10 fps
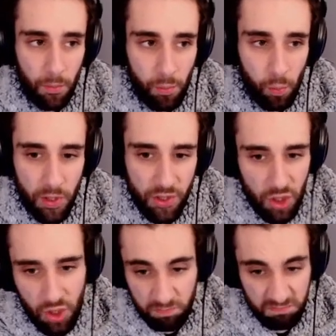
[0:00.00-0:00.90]

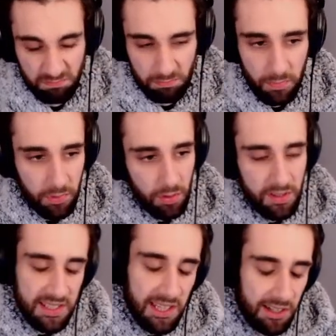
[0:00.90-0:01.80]
which not
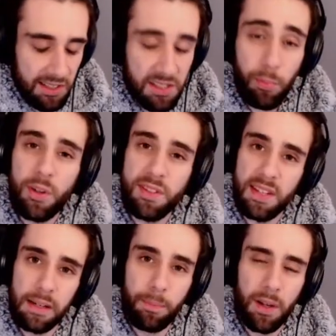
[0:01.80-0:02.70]
necessarily
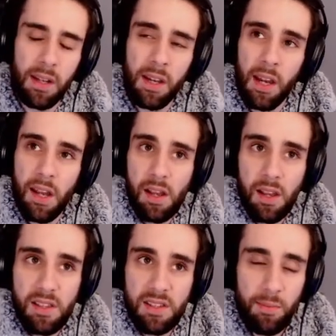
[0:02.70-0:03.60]
disappointing, but
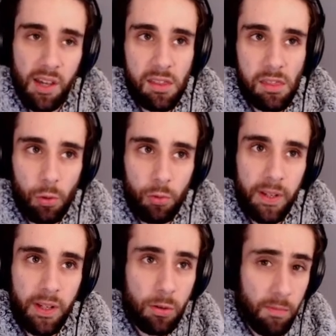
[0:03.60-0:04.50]
something I thought would
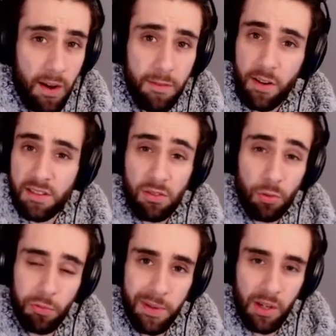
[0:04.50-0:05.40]
be cool, my friends
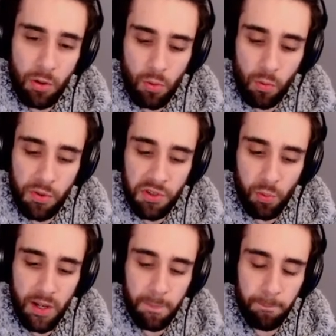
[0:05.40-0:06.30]
thought would be cool, was
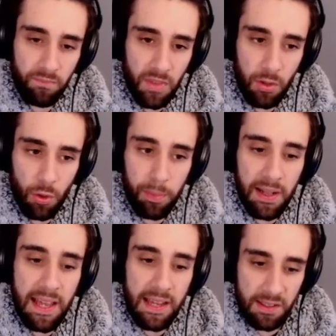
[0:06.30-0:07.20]
when you're
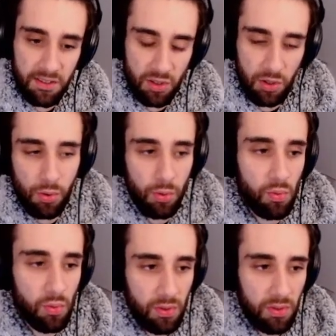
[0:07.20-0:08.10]
playing is,
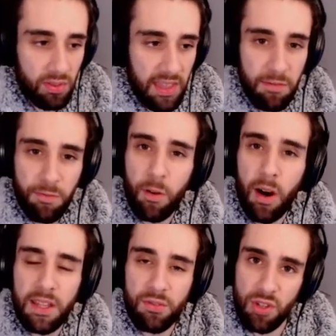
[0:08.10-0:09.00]
do they
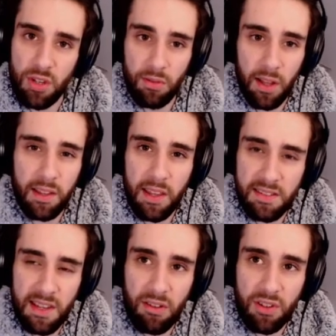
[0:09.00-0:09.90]
find you? Like,
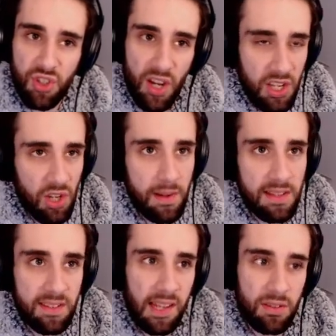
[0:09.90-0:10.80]
is there a genuine
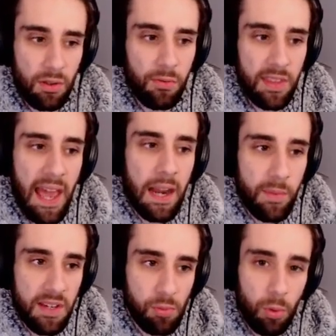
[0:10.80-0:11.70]
sense of the
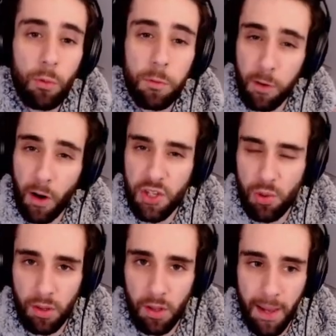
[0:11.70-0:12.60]
enemies will find
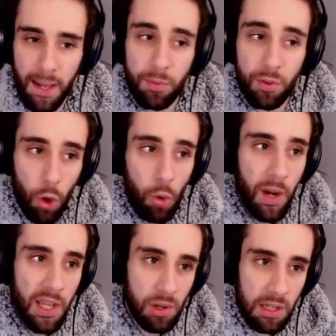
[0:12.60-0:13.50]
you on the map, know where
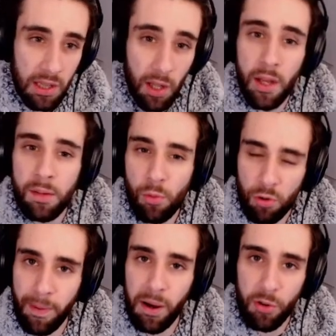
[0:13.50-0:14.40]
you are, learn more
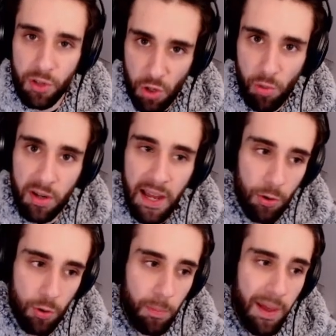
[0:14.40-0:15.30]
about you and how
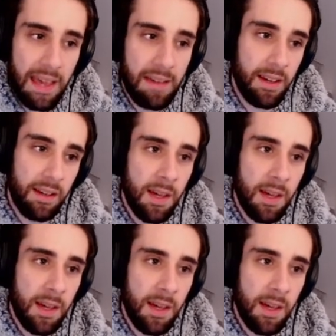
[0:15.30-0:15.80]
you're behaving